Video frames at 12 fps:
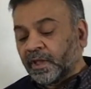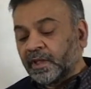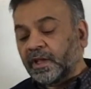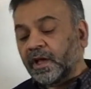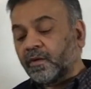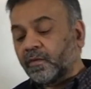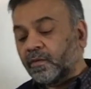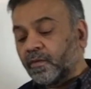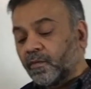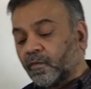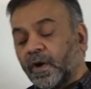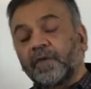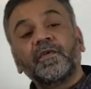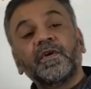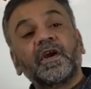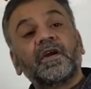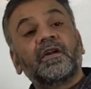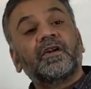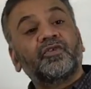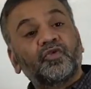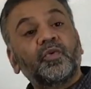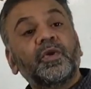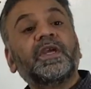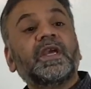Now what we are
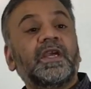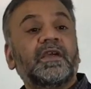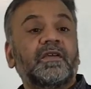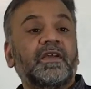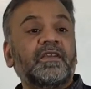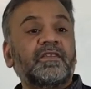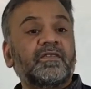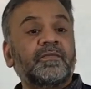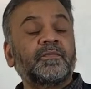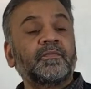doing here is,